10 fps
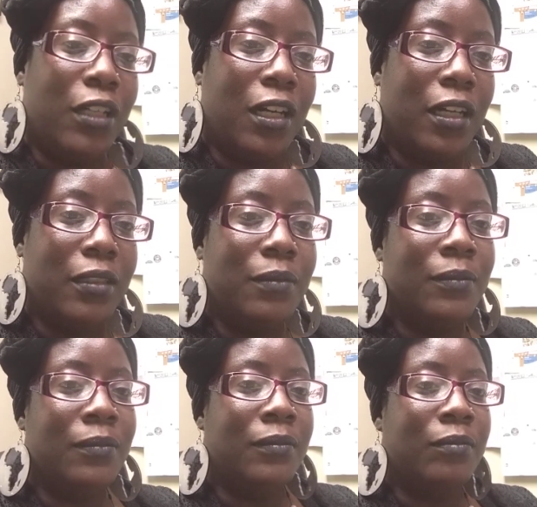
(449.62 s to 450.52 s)
God.
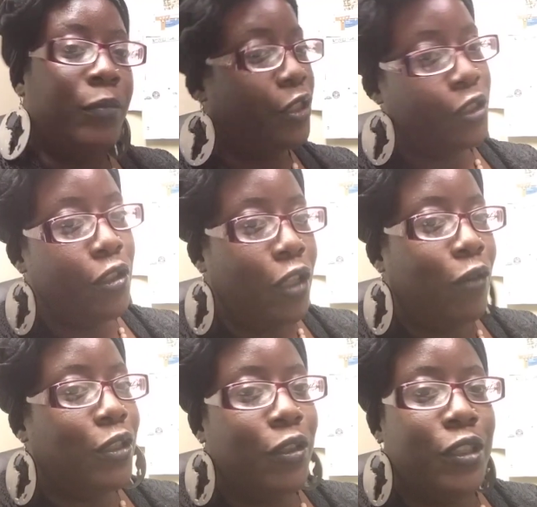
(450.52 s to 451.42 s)
But you
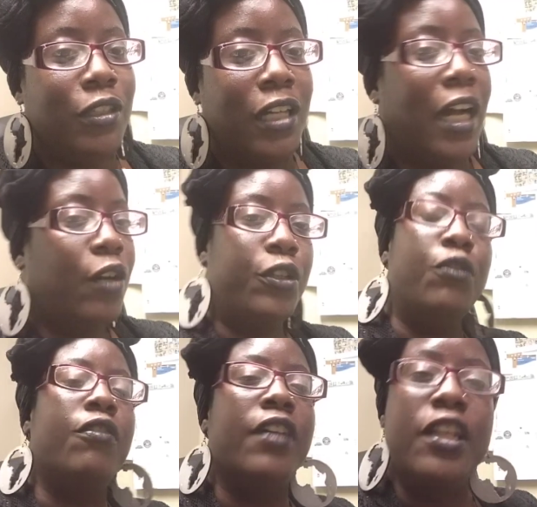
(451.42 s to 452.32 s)
don't know your God, or
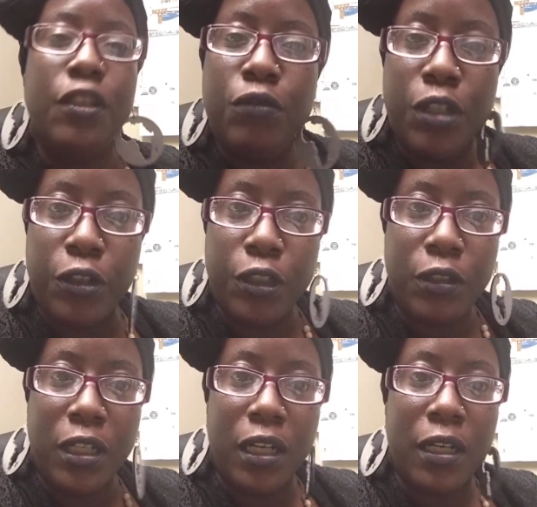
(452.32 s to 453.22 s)
you think you know
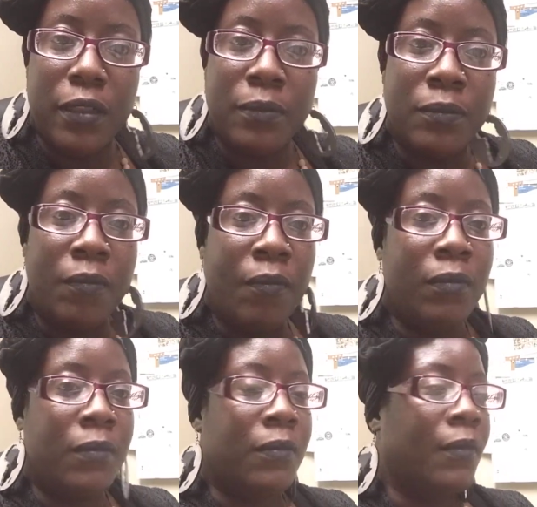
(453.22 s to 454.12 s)
your God.
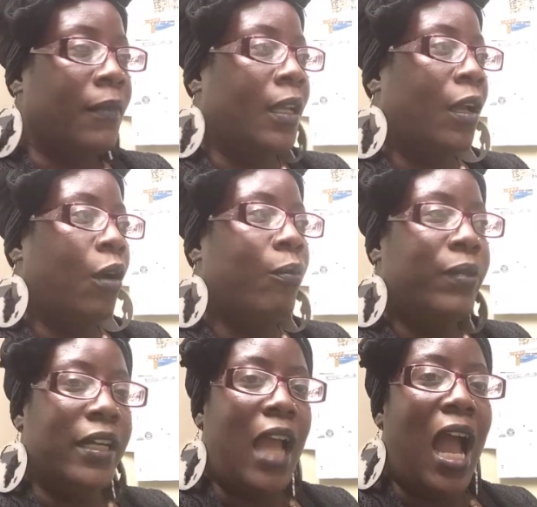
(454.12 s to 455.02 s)

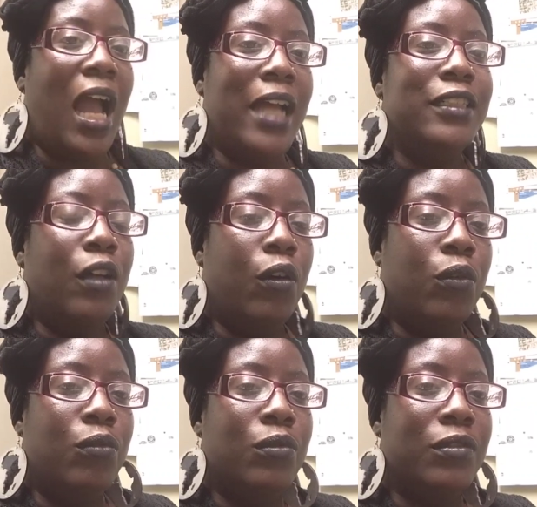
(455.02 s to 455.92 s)
But I
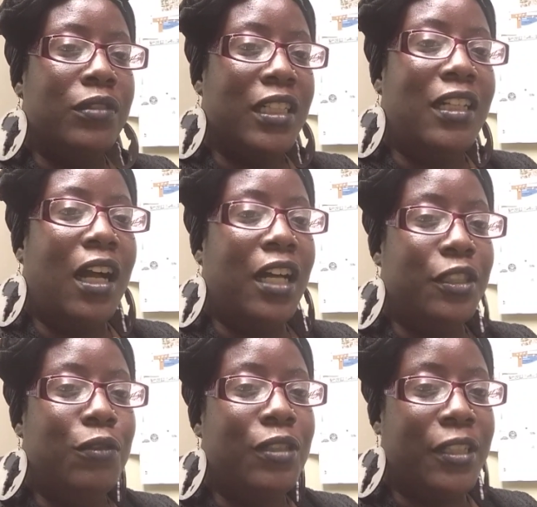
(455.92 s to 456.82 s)
know the
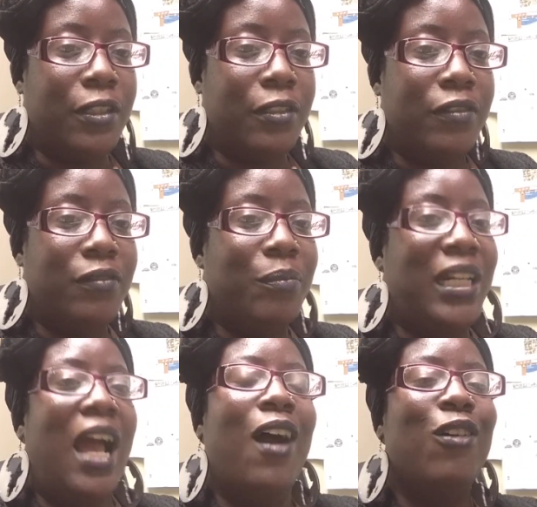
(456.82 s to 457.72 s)
God you serve,
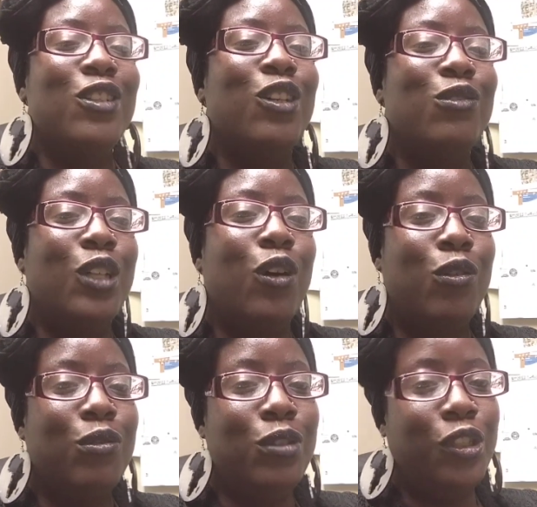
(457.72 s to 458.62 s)
but I also
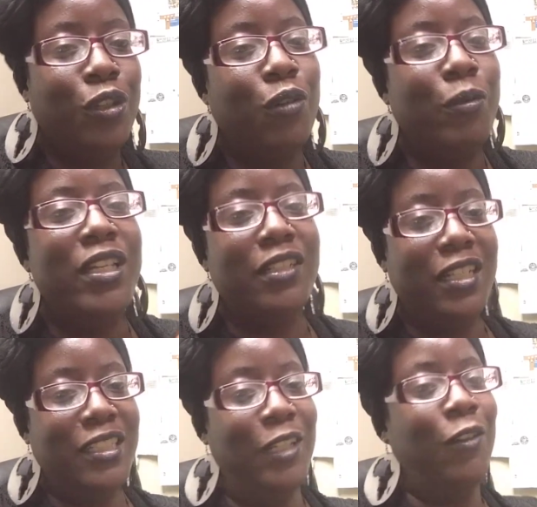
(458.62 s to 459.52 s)
know your
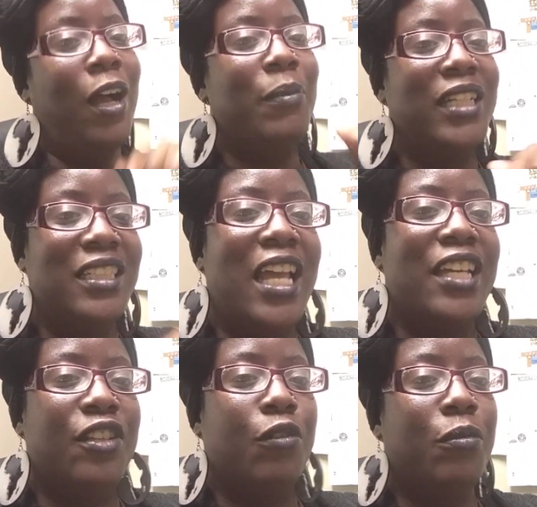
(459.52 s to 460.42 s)
weakness. So I'm going to
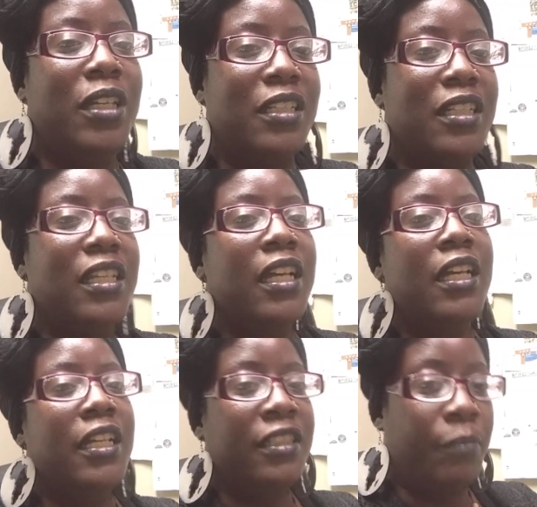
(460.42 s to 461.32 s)
attack your weakness
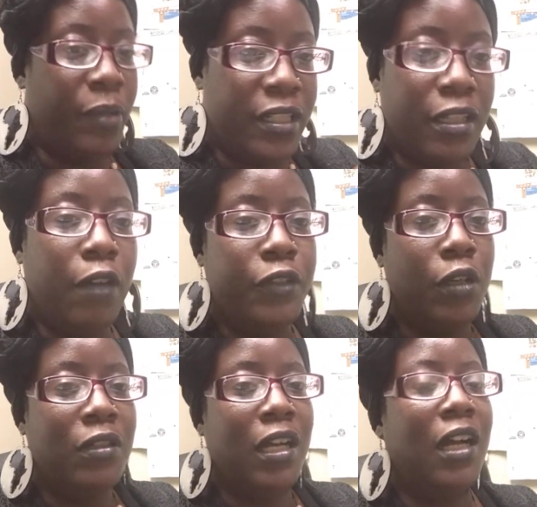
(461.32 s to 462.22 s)
to piss off
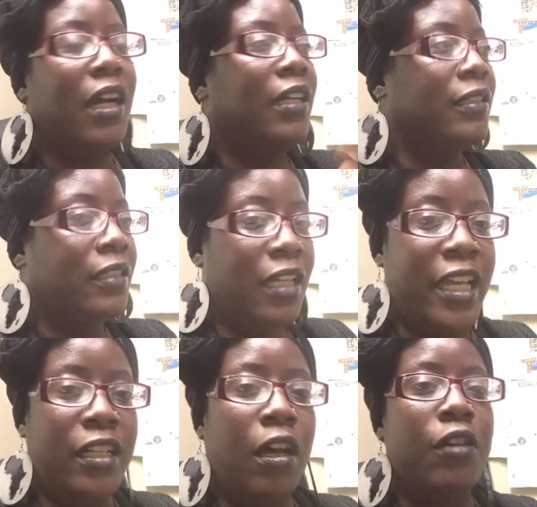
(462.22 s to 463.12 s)
your God,
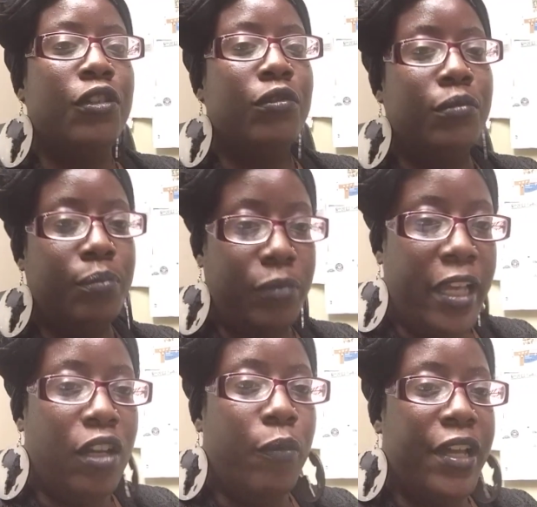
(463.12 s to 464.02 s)
and also
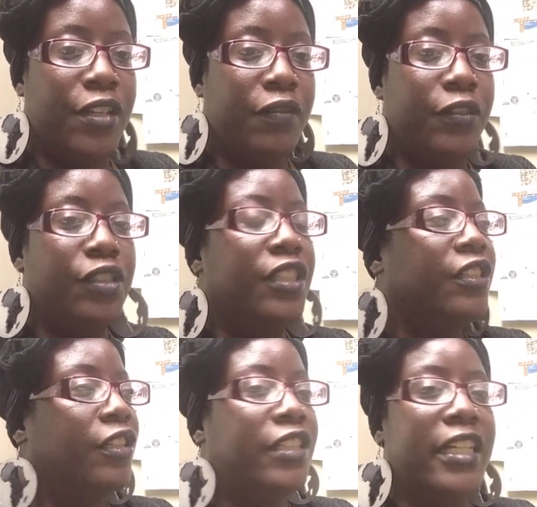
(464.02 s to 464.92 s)
take away
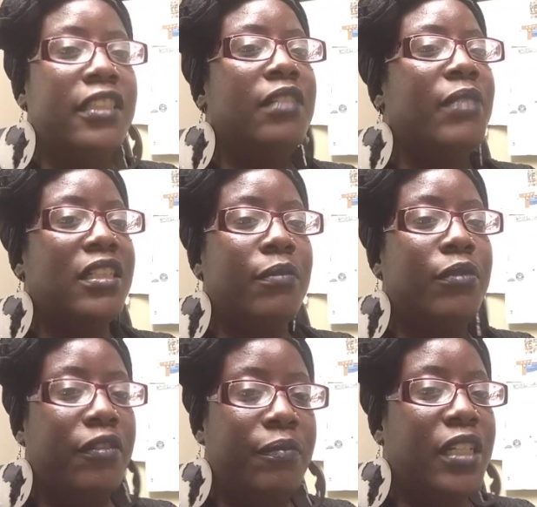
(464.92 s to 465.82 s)
steal your destiny, mess
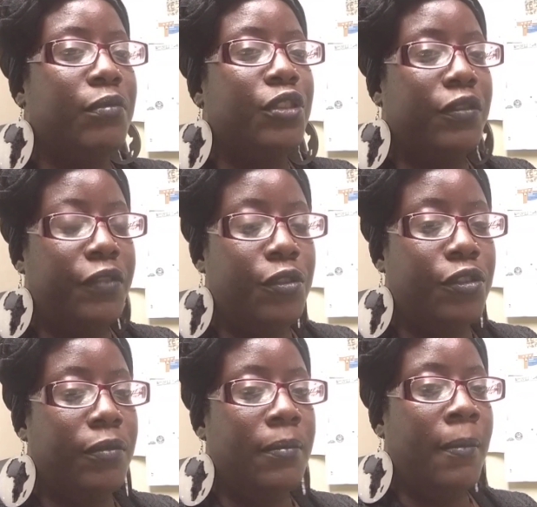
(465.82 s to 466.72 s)
with your
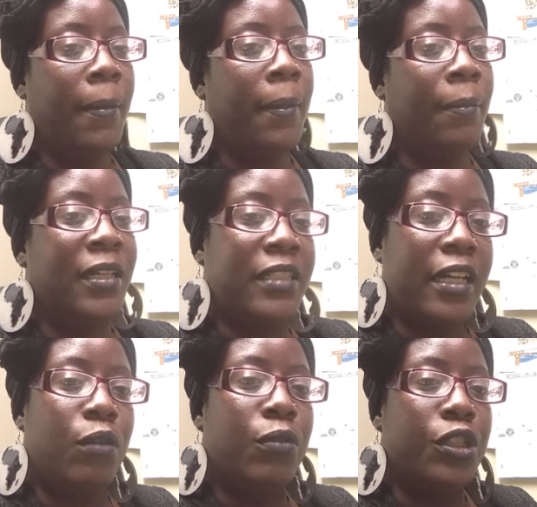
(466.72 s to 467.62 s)
future, because
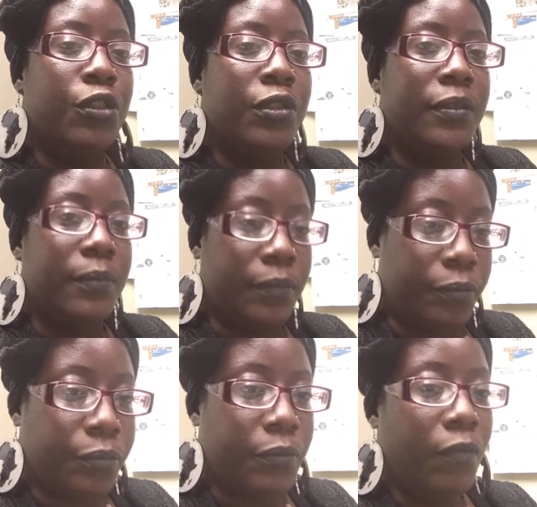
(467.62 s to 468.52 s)
I don't want you to
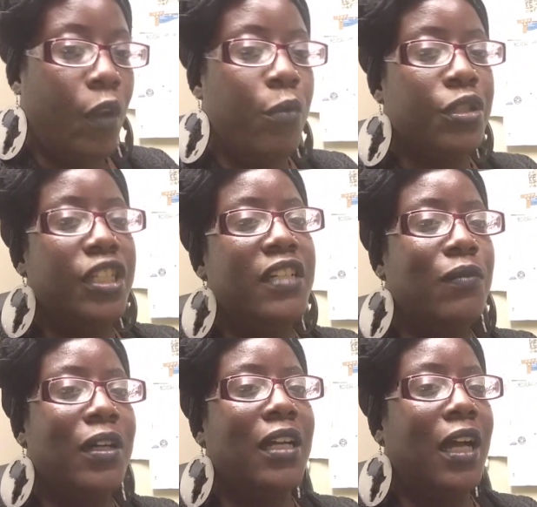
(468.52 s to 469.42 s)

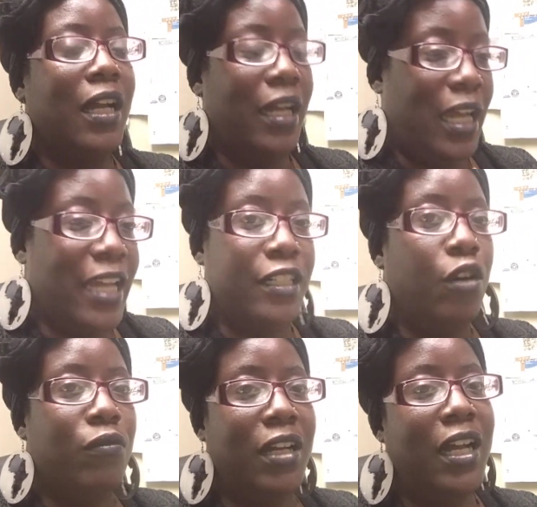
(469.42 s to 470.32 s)
receive what God, I
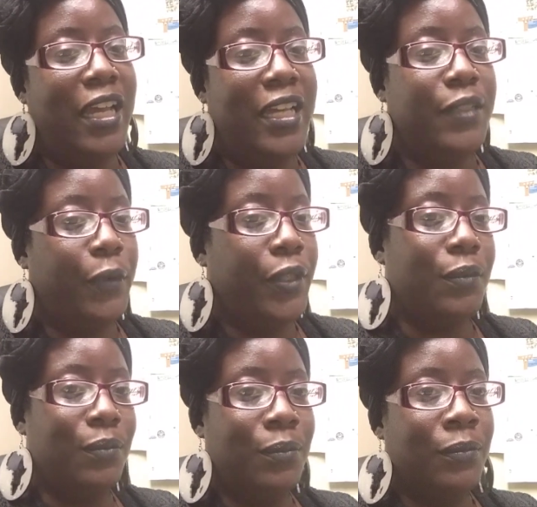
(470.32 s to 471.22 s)
know God has for you.